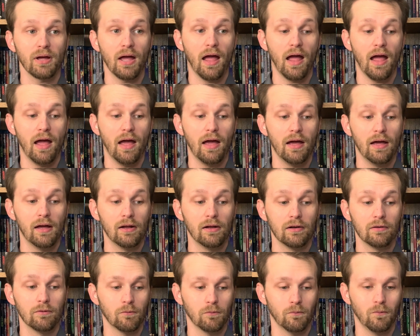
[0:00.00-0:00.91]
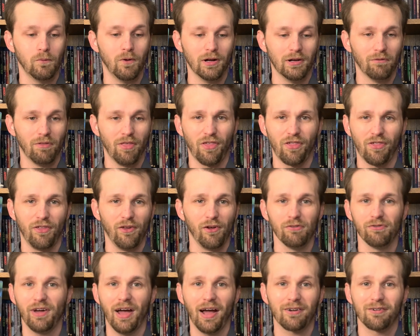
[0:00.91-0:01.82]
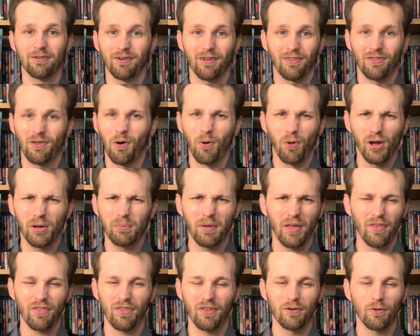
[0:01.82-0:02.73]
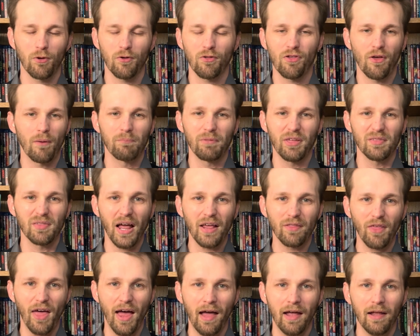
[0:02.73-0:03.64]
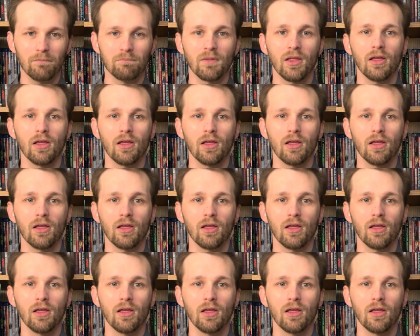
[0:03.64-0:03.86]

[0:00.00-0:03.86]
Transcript: and one of the steel factories going missing or something like that.